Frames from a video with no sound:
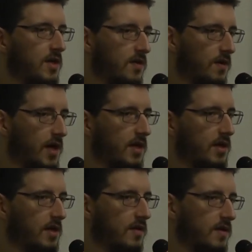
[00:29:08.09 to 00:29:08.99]
you can
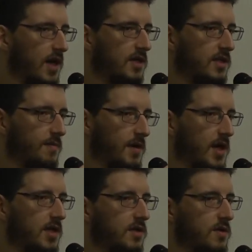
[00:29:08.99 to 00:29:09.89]
recognize the
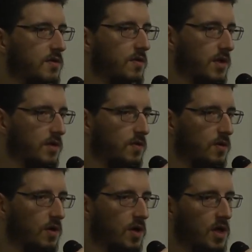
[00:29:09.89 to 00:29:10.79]
place, you know where to
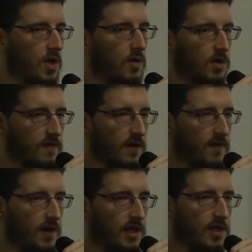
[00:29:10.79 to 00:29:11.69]
go, or even
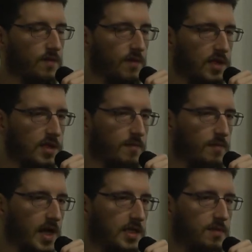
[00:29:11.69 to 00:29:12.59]
finding what's the
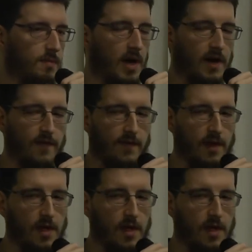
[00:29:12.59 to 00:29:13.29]
best path